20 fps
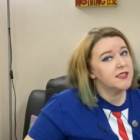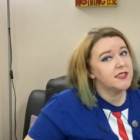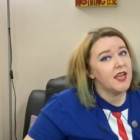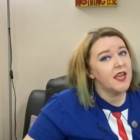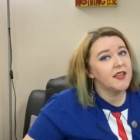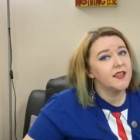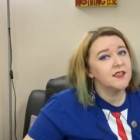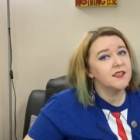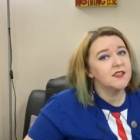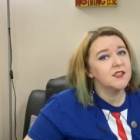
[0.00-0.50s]

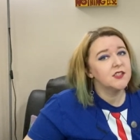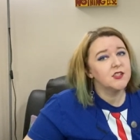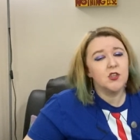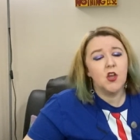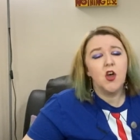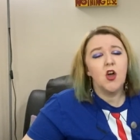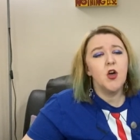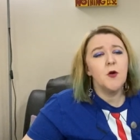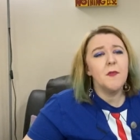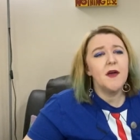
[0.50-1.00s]
He
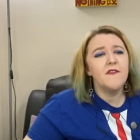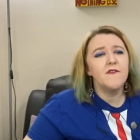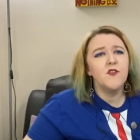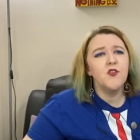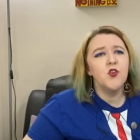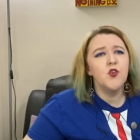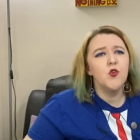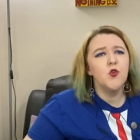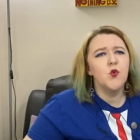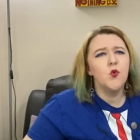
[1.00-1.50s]
takes all my
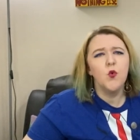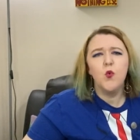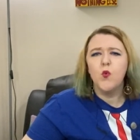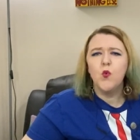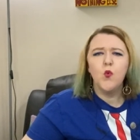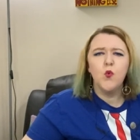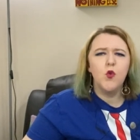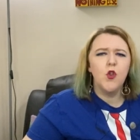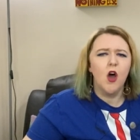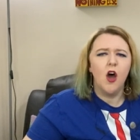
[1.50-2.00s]
food,
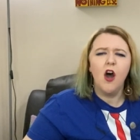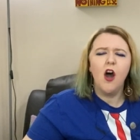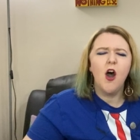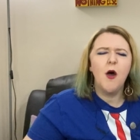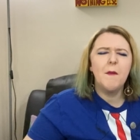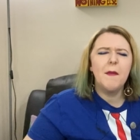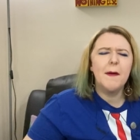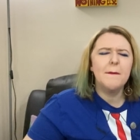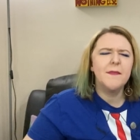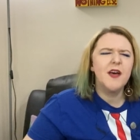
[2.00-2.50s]

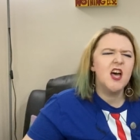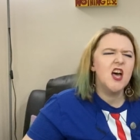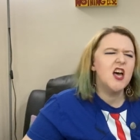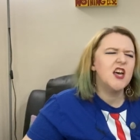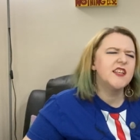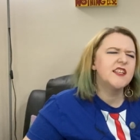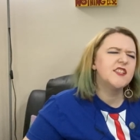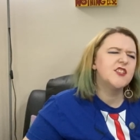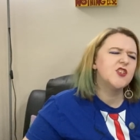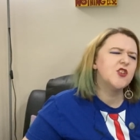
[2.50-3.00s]
all my
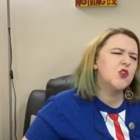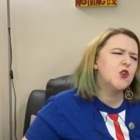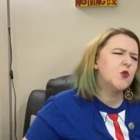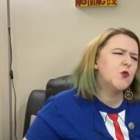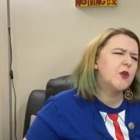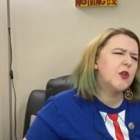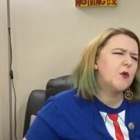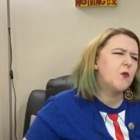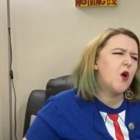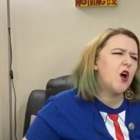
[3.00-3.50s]
money
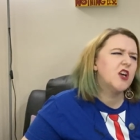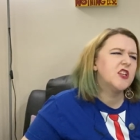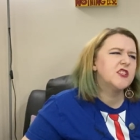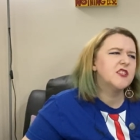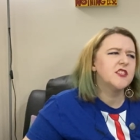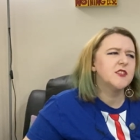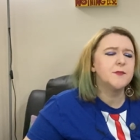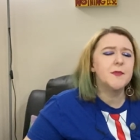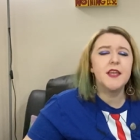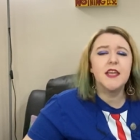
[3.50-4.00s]
too, he
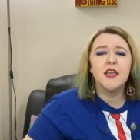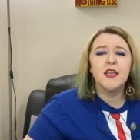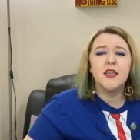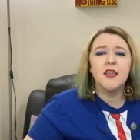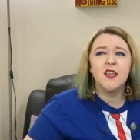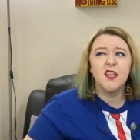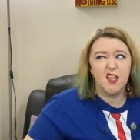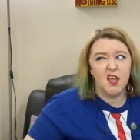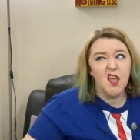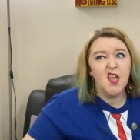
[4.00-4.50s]
watches
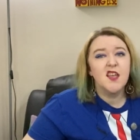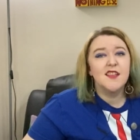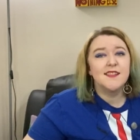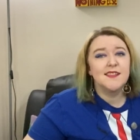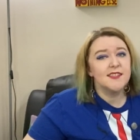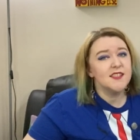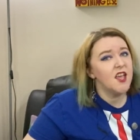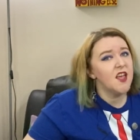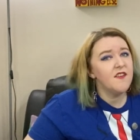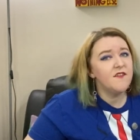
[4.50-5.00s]
me
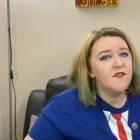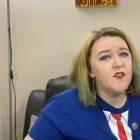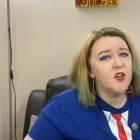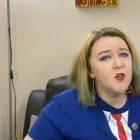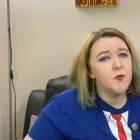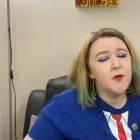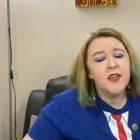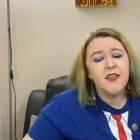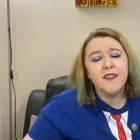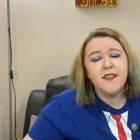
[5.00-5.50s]

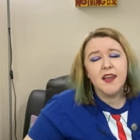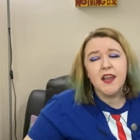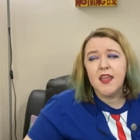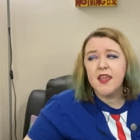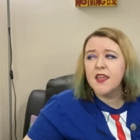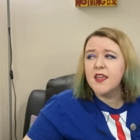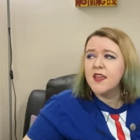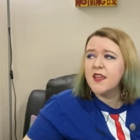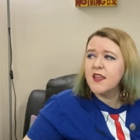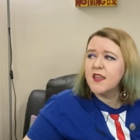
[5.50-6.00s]
suffer with
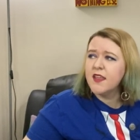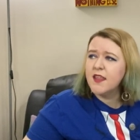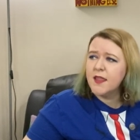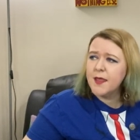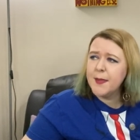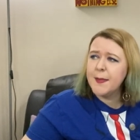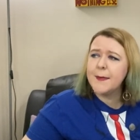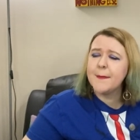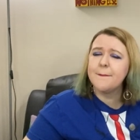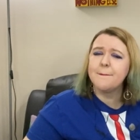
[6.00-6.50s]

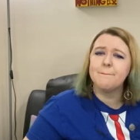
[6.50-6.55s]
glee.